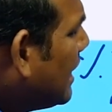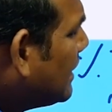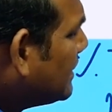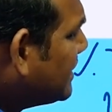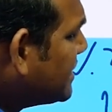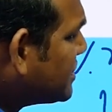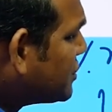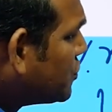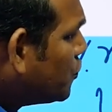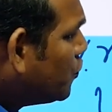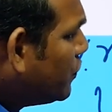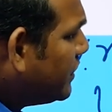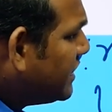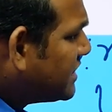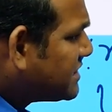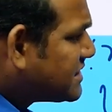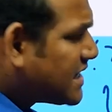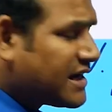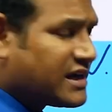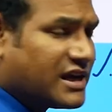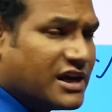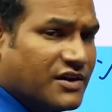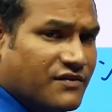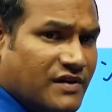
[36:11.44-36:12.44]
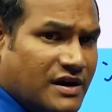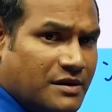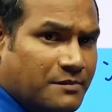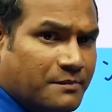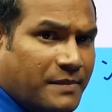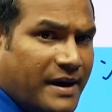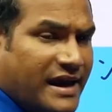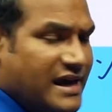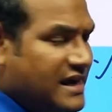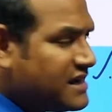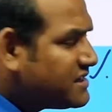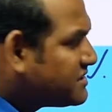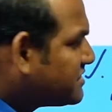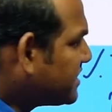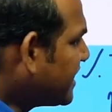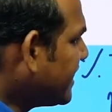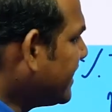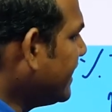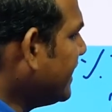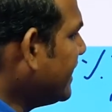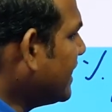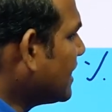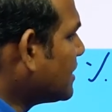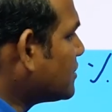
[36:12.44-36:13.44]
these units are given by
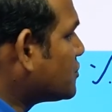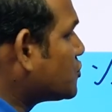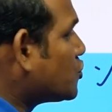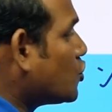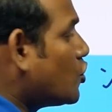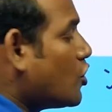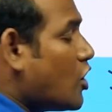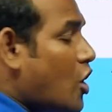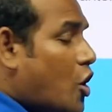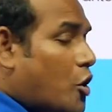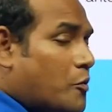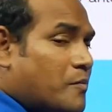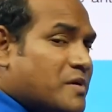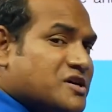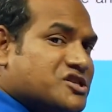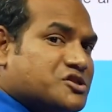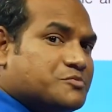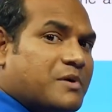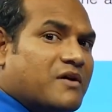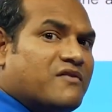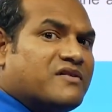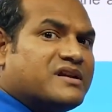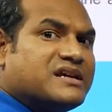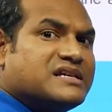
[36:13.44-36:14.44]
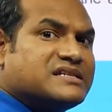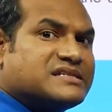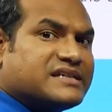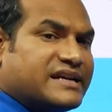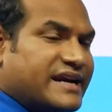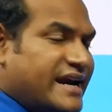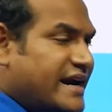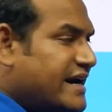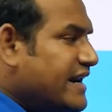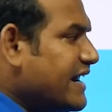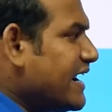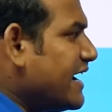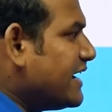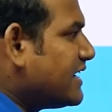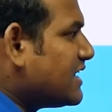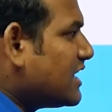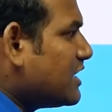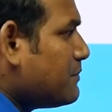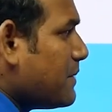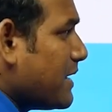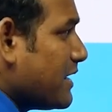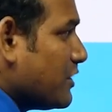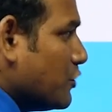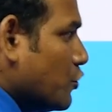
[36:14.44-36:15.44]
steradian. So how much power is
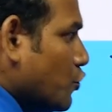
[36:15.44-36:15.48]
radiated per